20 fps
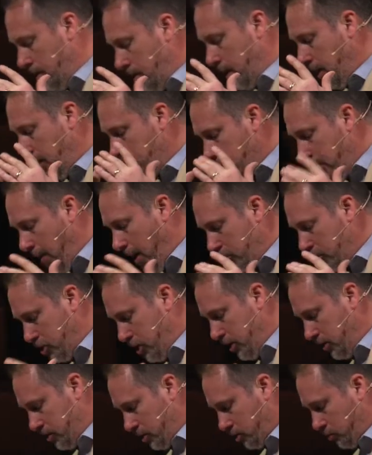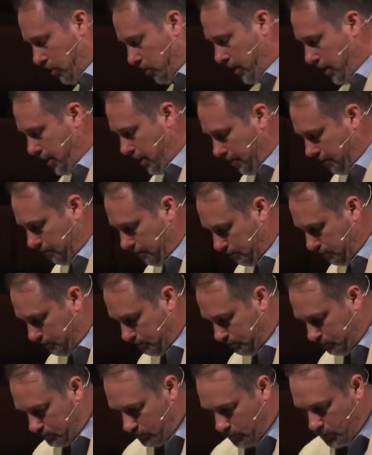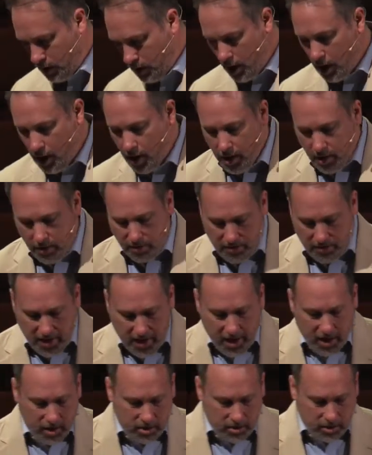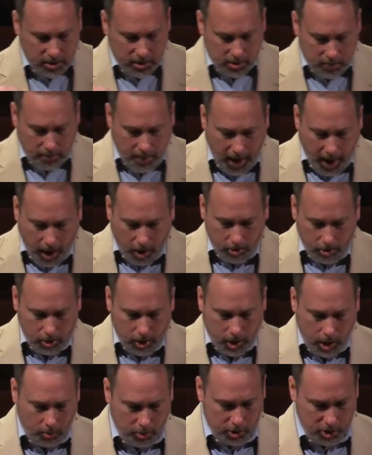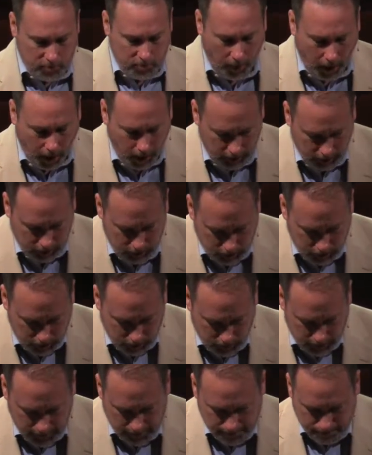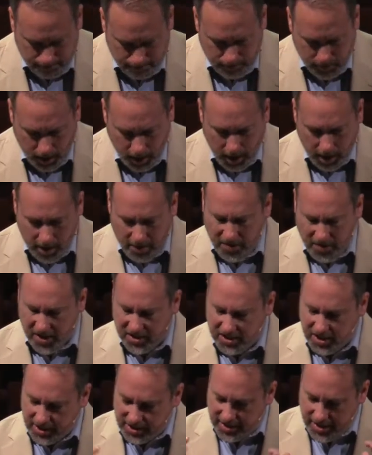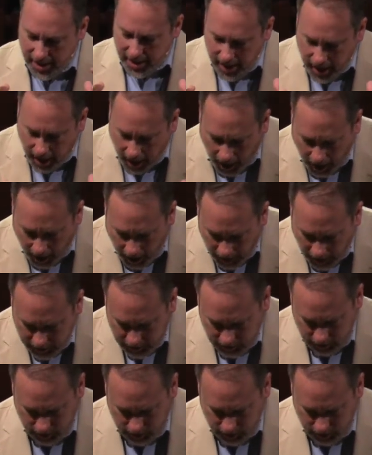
is about Jesus right now. This is about a response. This is not,